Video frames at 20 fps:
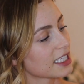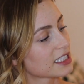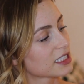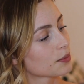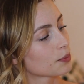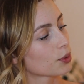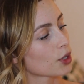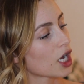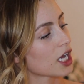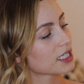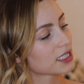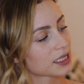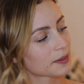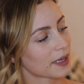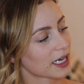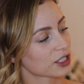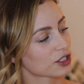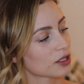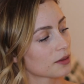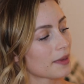It's broad
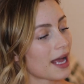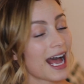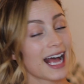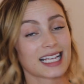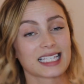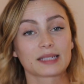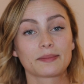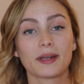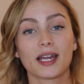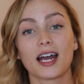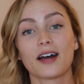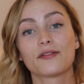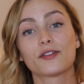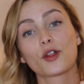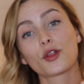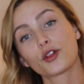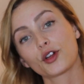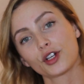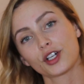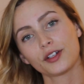spectrum SPF
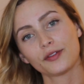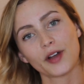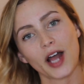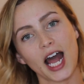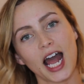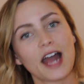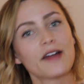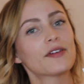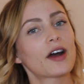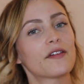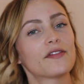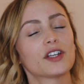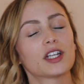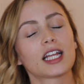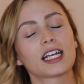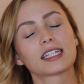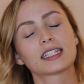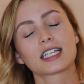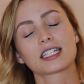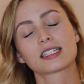35. I feel
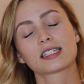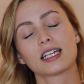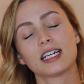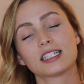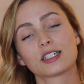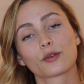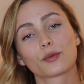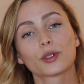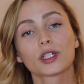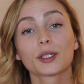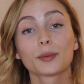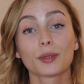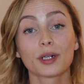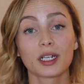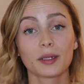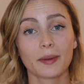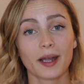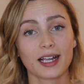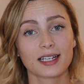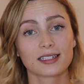like this is a really
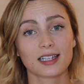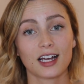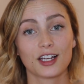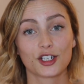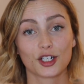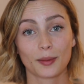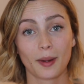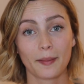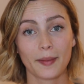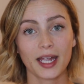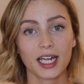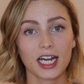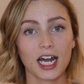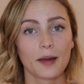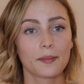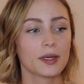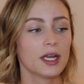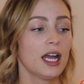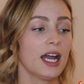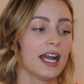pretty base under my
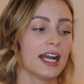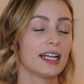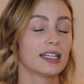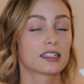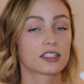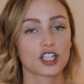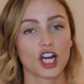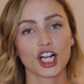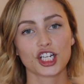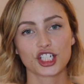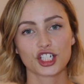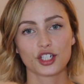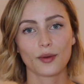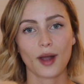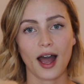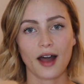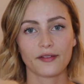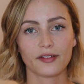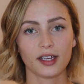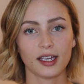makeup. It's not too
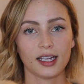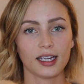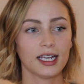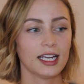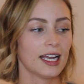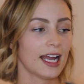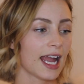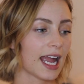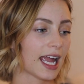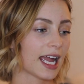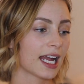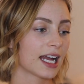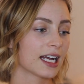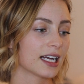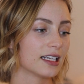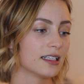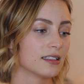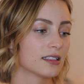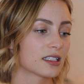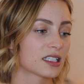heavy,
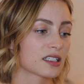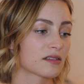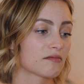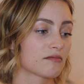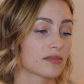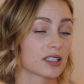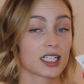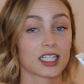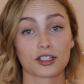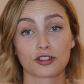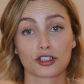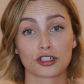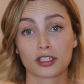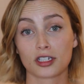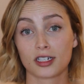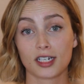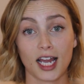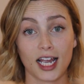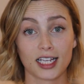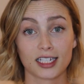and it's just
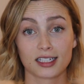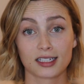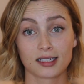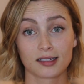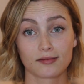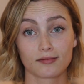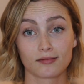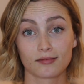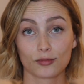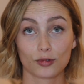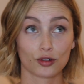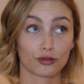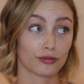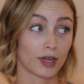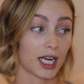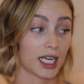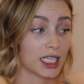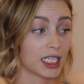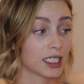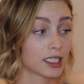a nice
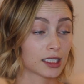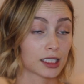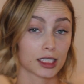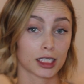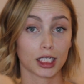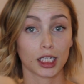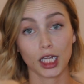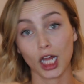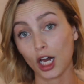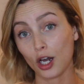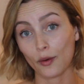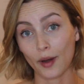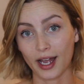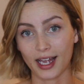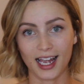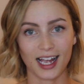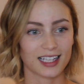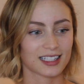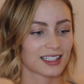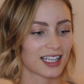radiant glow, I
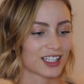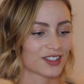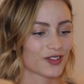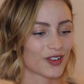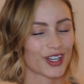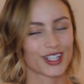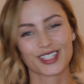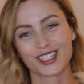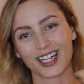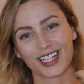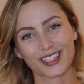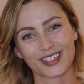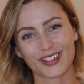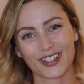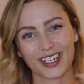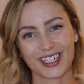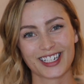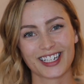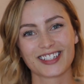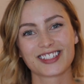guess, as far as
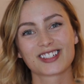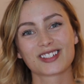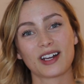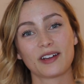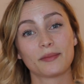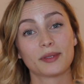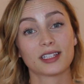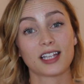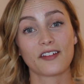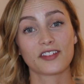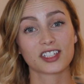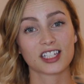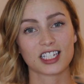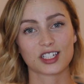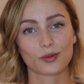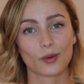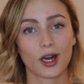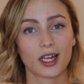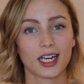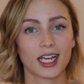sunscreen goes. So I've been loving
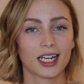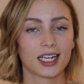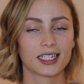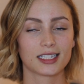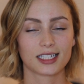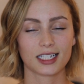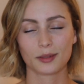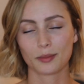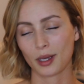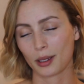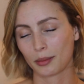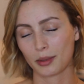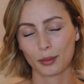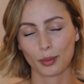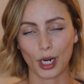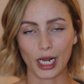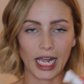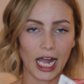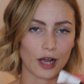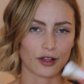this one, and it didn't make me
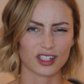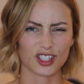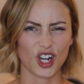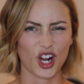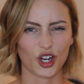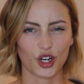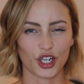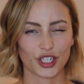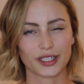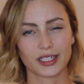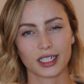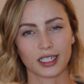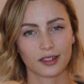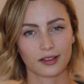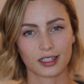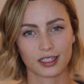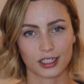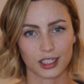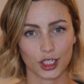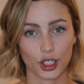break out. It's not greasy.
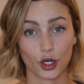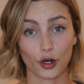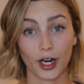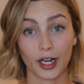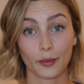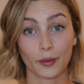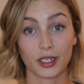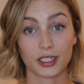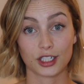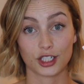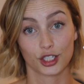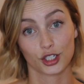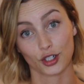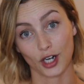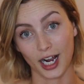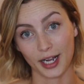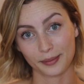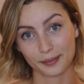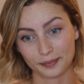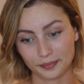This is a great one to
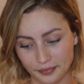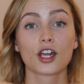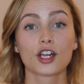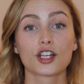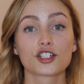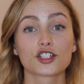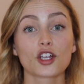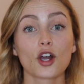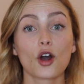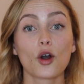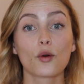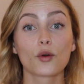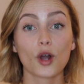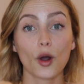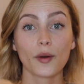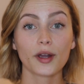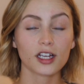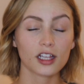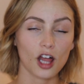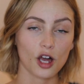try. So
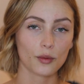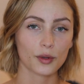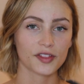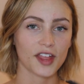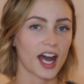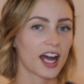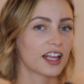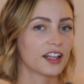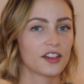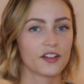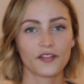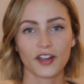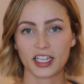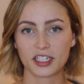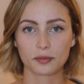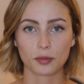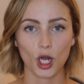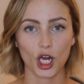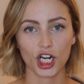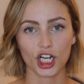going along with that in the
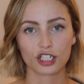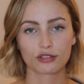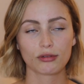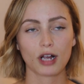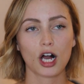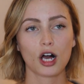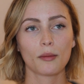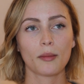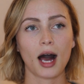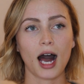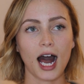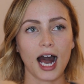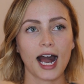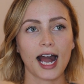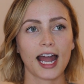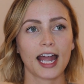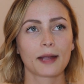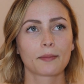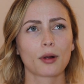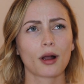face product realm,
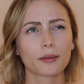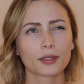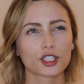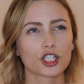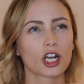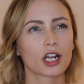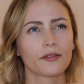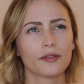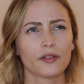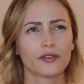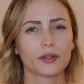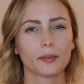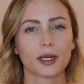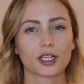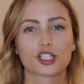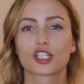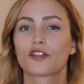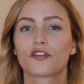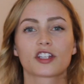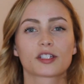I probably should have even
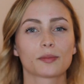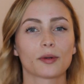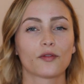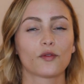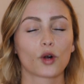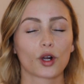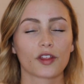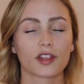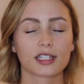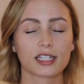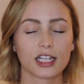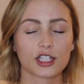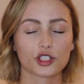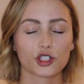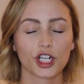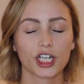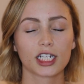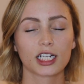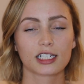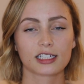mentioned this before the
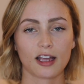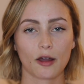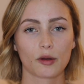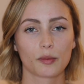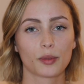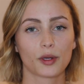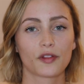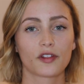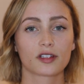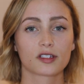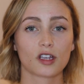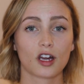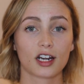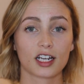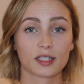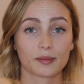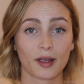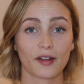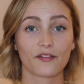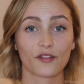sunscreen, because I would put this on
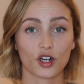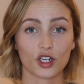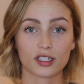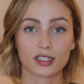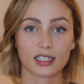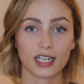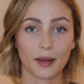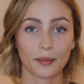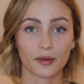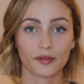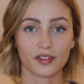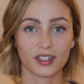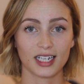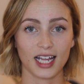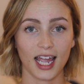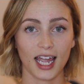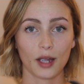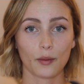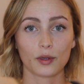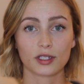as my first step of the
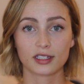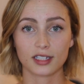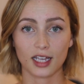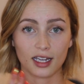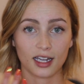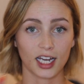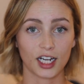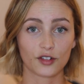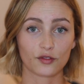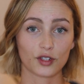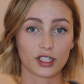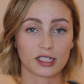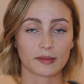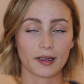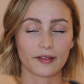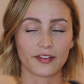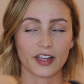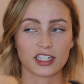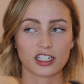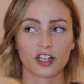day once I kind of rinse
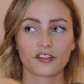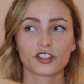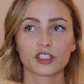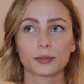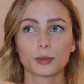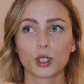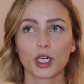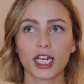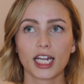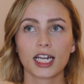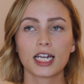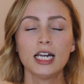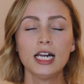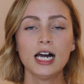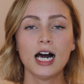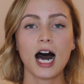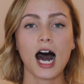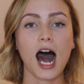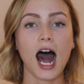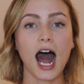my face off in the morning.
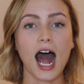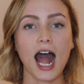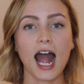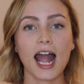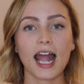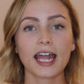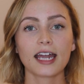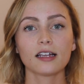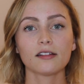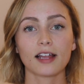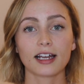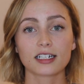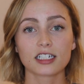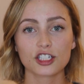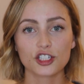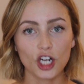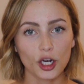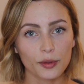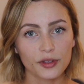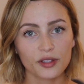I like to
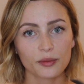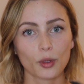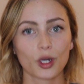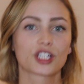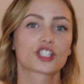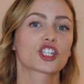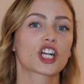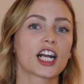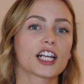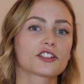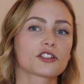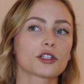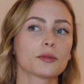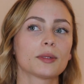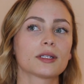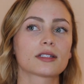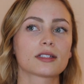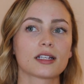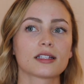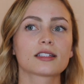start with a moisturizer,
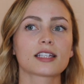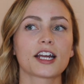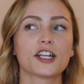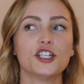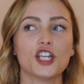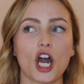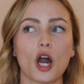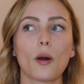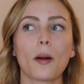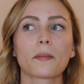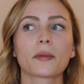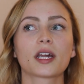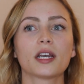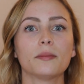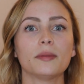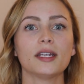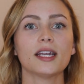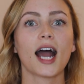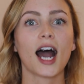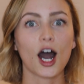but since I know I'm going to
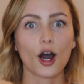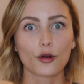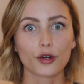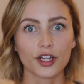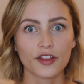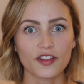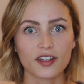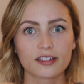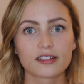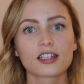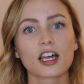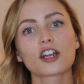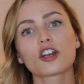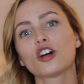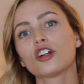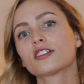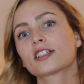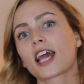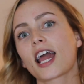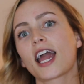be out in the sun
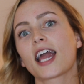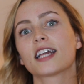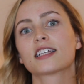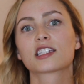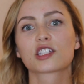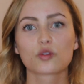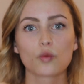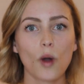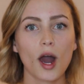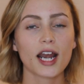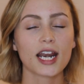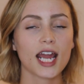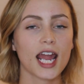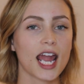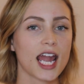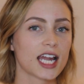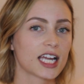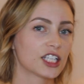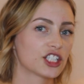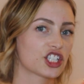all day,
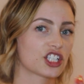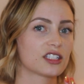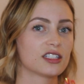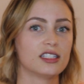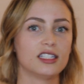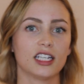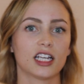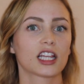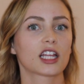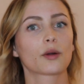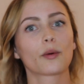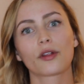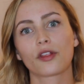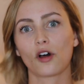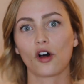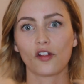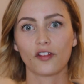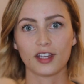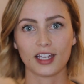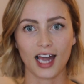sweating and just dealing with
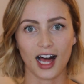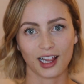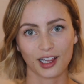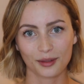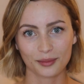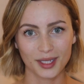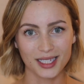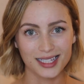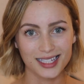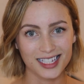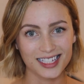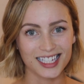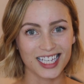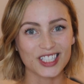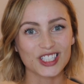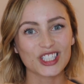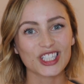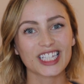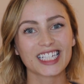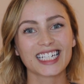all the elements
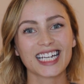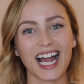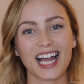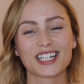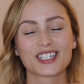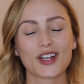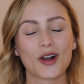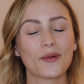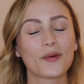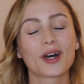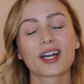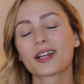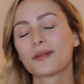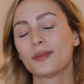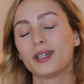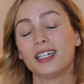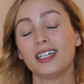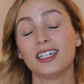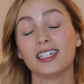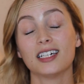essentially, I don't want to
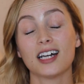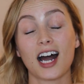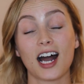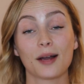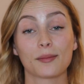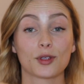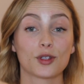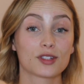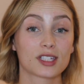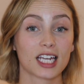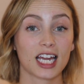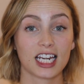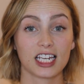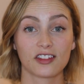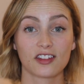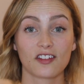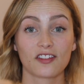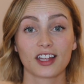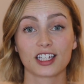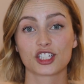be using
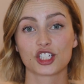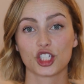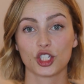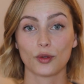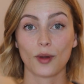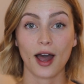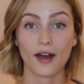anything that's too